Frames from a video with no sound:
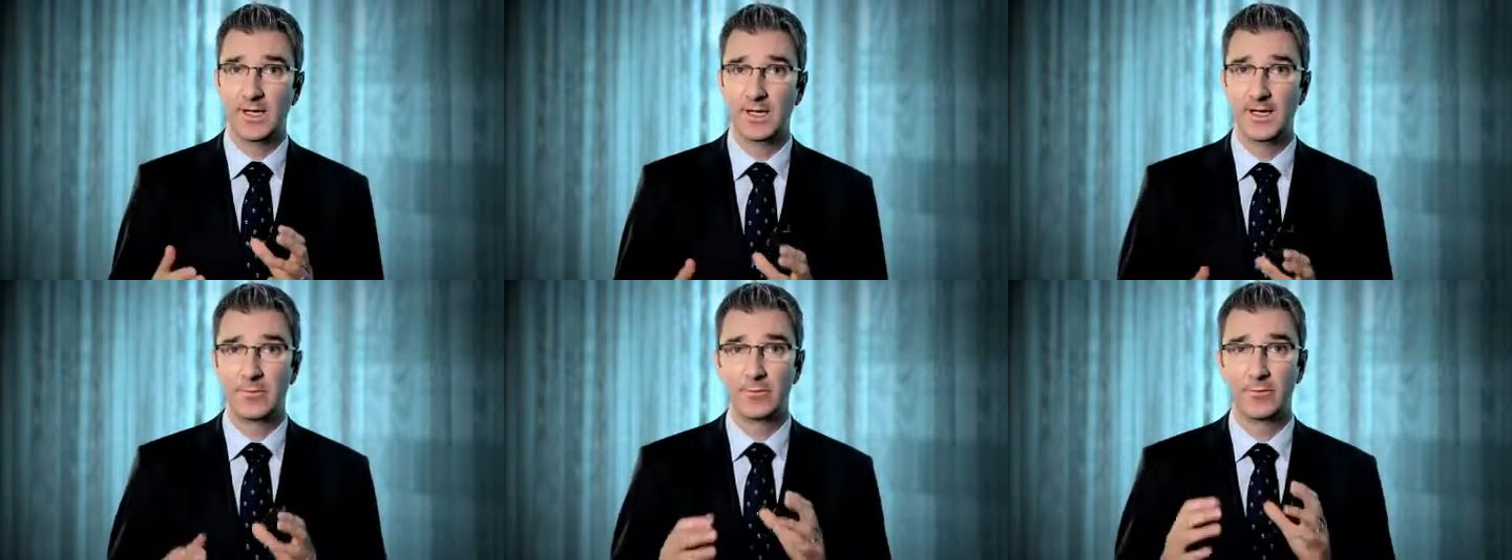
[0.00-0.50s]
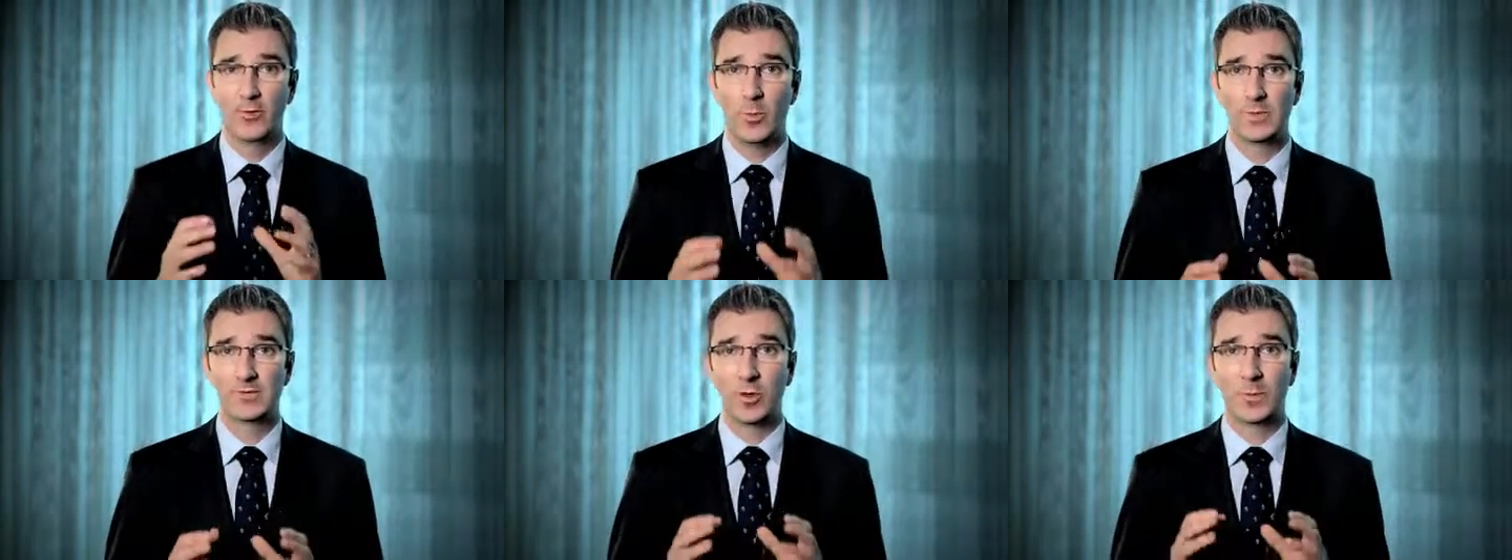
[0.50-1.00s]
at a
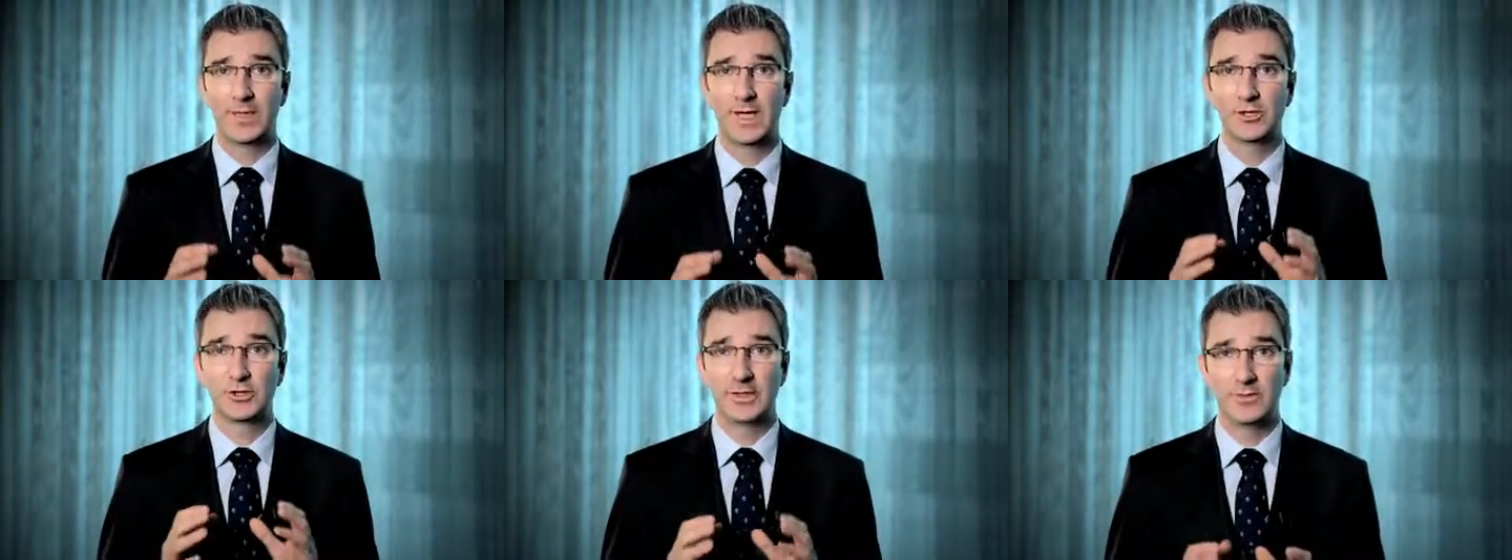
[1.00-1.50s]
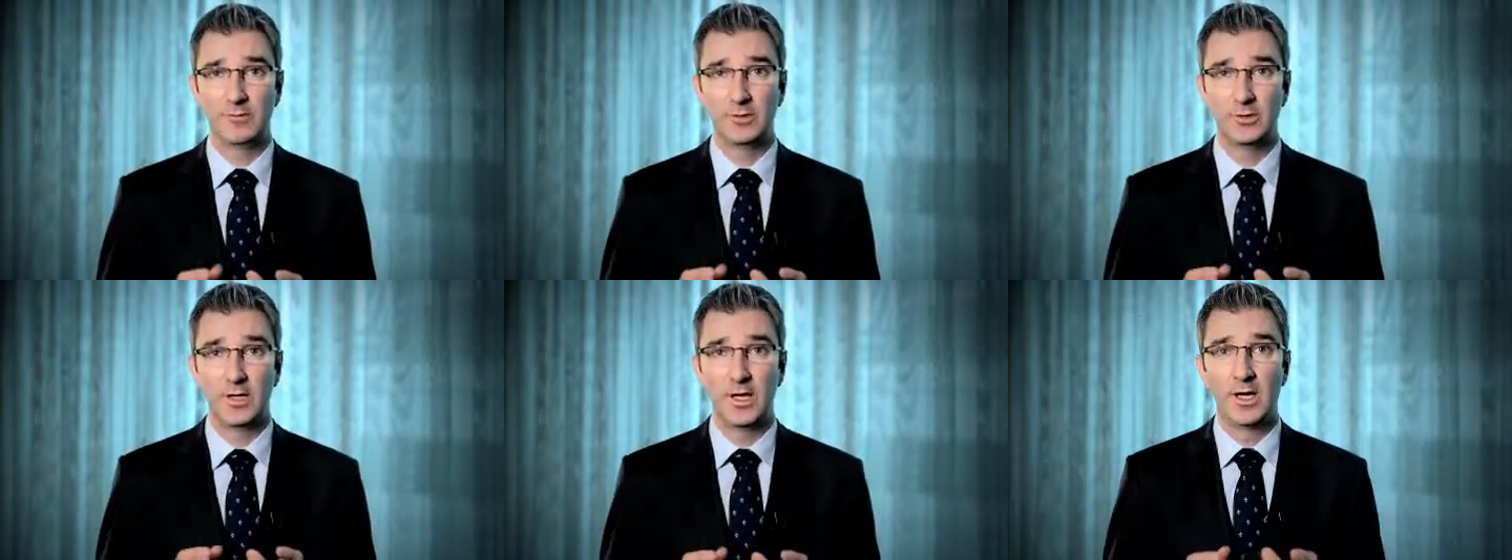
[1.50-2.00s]
performance obligation
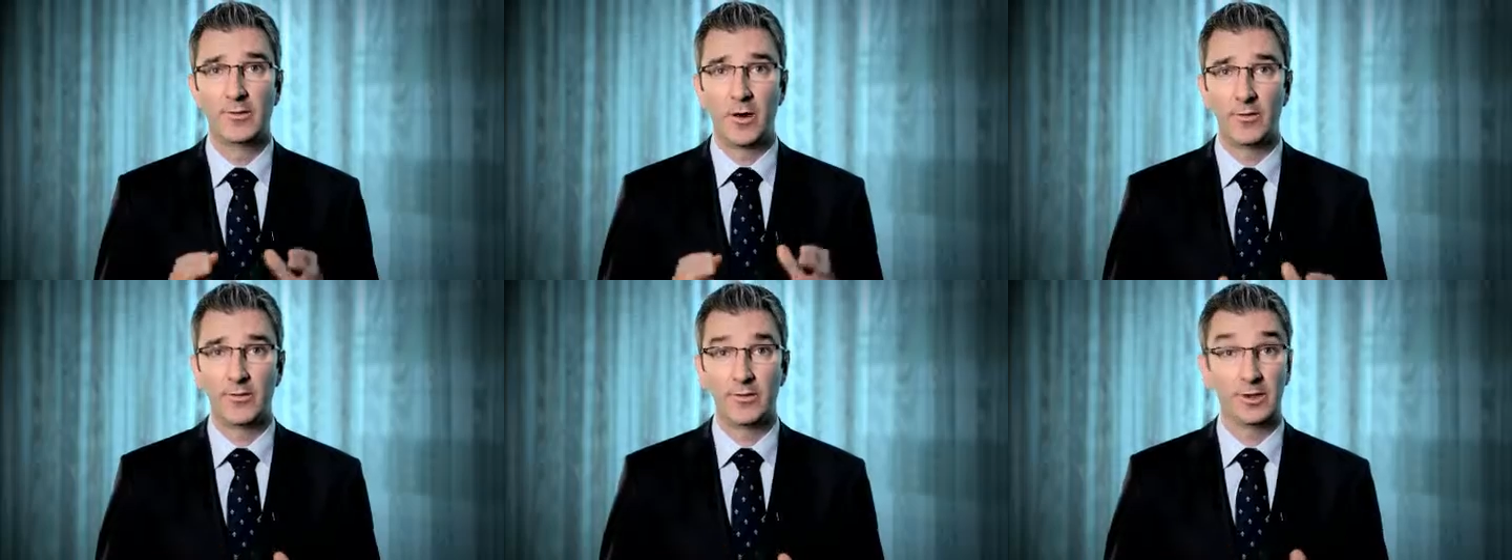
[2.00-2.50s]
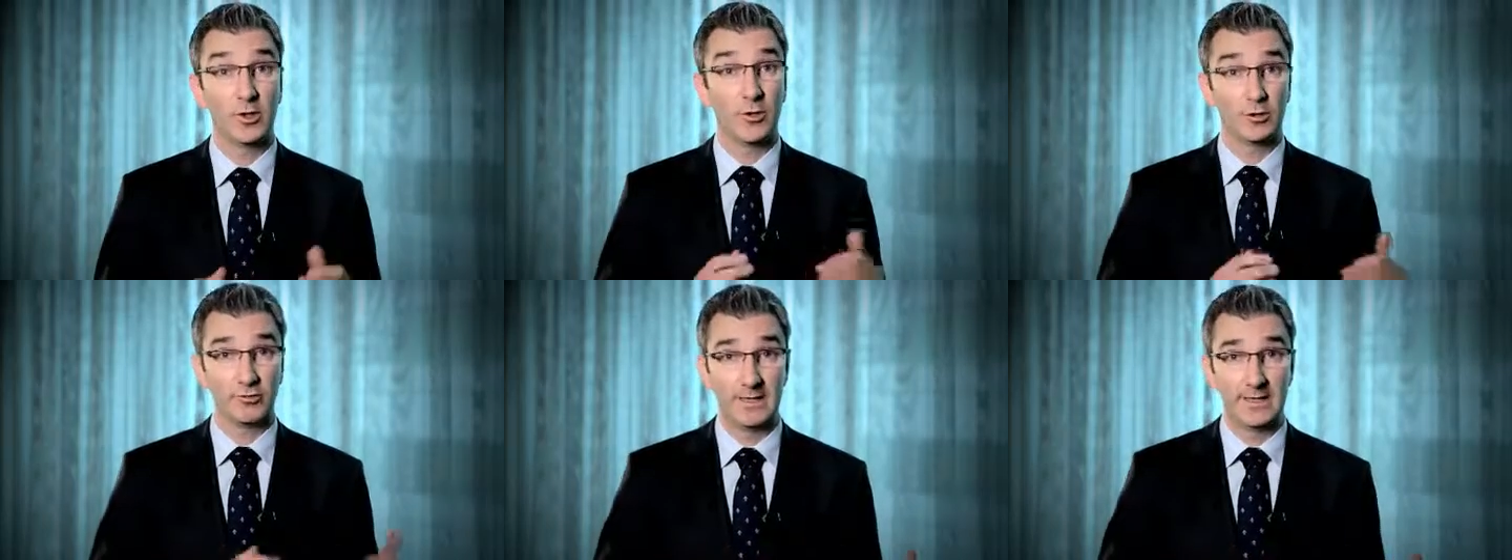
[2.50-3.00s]
level rather than a
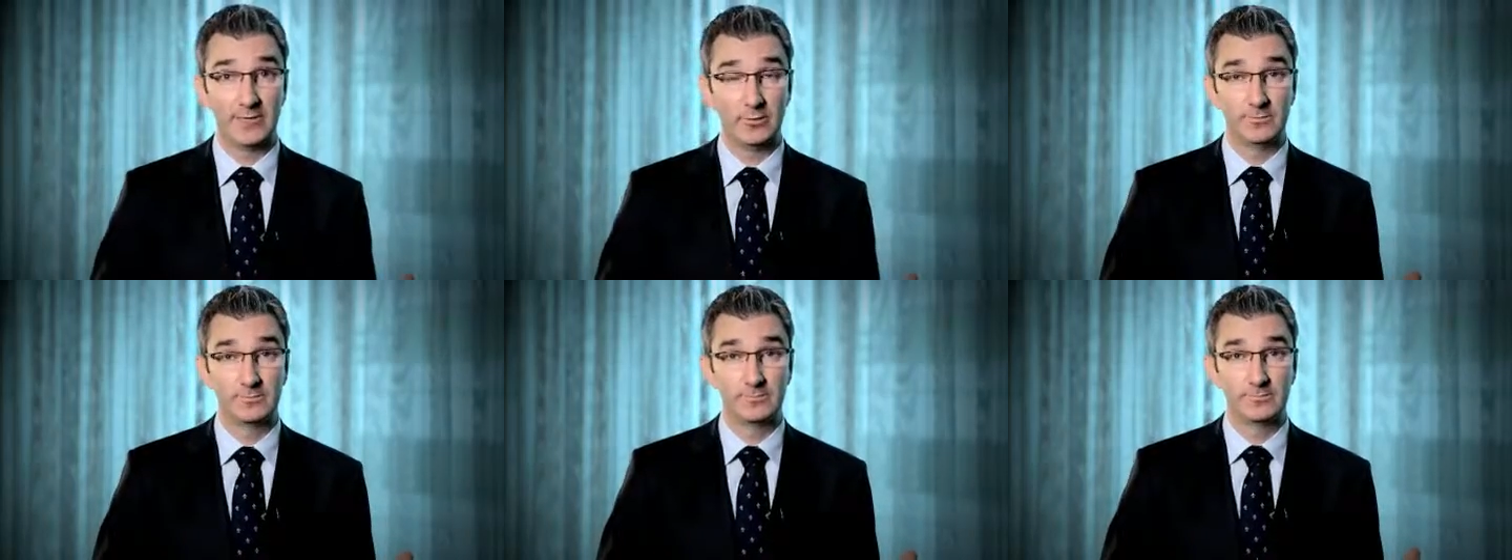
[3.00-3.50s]
contract level.